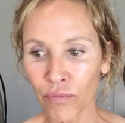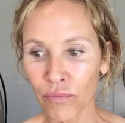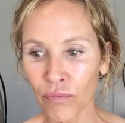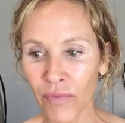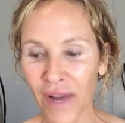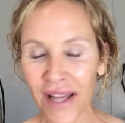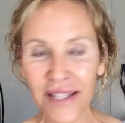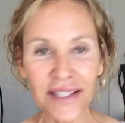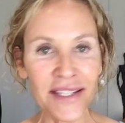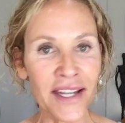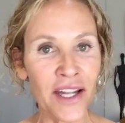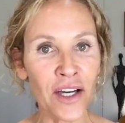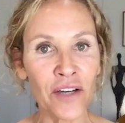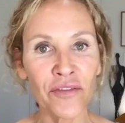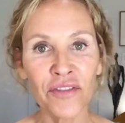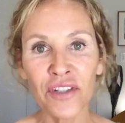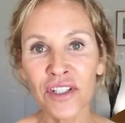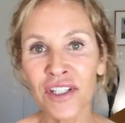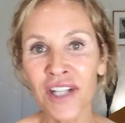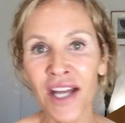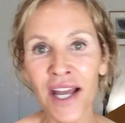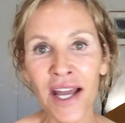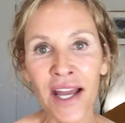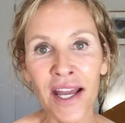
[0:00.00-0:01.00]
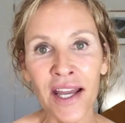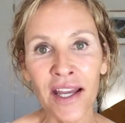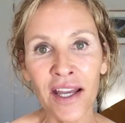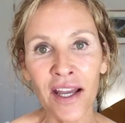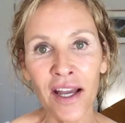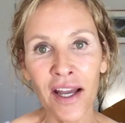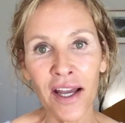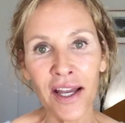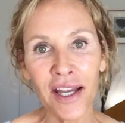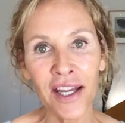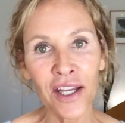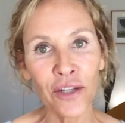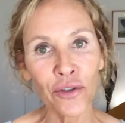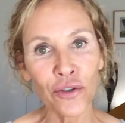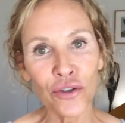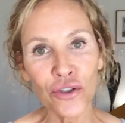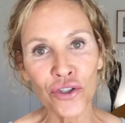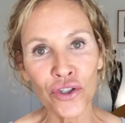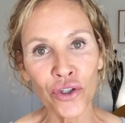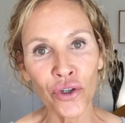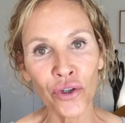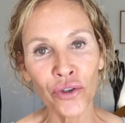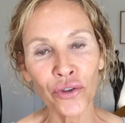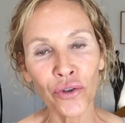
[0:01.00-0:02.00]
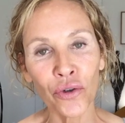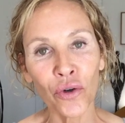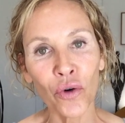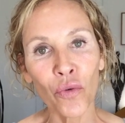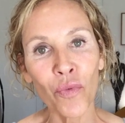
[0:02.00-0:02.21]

at the end of the day, in a journal,